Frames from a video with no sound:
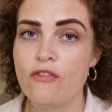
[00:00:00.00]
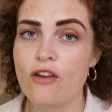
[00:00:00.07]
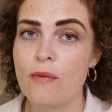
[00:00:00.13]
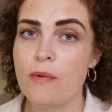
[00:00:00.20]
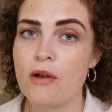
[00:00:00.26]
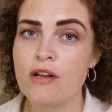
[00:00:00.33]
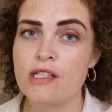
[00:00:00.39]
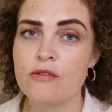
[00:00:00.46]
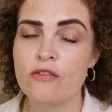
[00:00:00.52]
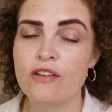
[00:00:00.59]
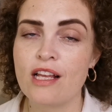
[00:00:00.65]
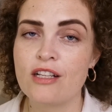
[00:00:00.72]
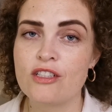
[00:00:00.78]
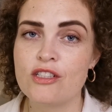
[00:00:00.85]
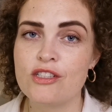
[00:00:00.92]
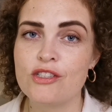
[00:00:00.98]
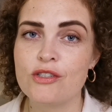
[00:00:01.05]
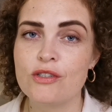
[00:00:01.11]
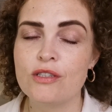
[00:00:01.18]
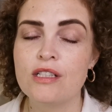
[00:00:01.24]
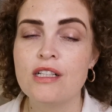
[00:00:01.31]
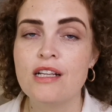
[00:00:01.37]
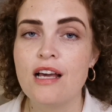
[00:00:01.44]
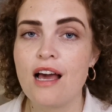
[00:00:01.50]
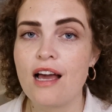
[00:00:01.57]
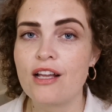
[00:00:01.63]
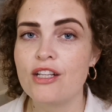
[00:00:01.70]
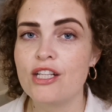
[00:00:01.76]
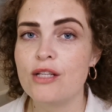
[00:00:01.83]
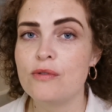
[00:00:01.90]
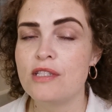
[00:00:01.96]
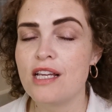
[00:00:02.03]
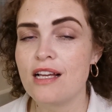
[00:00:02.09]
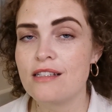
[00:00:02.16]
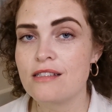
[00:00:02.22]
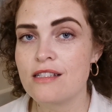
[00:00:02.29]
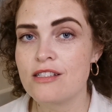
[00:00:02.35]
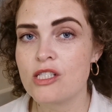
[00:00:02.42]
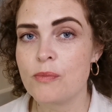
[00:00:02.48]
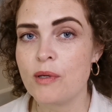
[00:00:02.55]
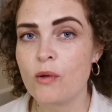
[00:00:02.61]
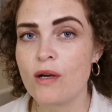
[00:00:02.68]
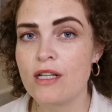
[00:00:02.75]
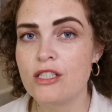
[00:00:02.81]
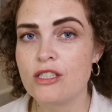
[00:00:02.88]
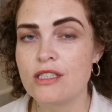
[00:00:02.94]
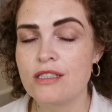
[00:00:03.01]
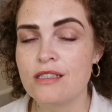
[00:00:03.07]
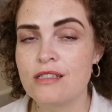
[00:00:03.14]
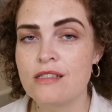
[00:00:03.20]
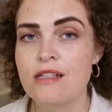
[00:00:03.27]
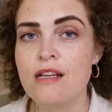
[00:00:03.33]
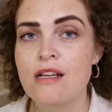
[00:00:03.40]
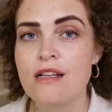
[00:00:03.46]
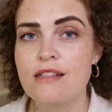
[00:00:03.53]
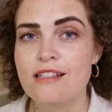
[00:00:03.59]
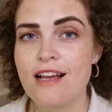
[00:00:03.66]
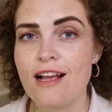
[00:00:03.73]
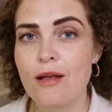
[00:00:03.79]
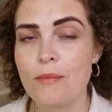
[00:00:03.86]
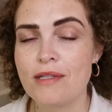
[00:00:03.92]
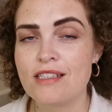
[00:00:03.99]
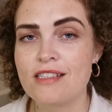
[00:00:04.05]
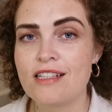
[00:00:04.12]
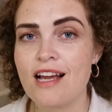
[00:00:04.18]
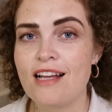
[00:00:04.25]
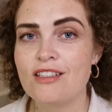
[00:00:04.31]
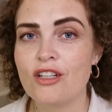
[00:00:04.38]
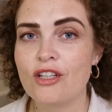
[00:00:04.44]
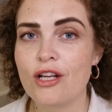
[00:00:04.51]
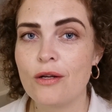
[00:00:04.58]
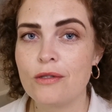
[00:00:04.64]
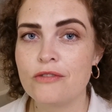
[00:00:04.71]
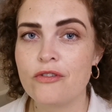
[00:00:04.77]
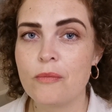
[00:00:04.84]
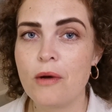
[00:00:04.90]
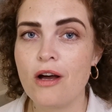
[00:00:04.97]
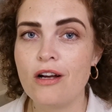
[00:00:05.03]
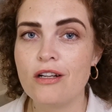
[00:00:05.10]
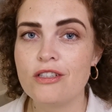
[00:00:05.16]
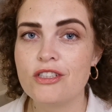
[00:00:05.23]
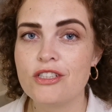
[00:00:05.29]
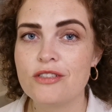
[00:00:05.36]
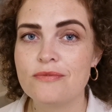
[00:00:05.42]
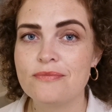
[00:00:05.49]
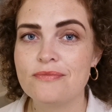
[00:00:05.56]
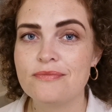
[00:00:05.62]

February's reflections on, I can use the answers to my questions to help me decide on goals for March.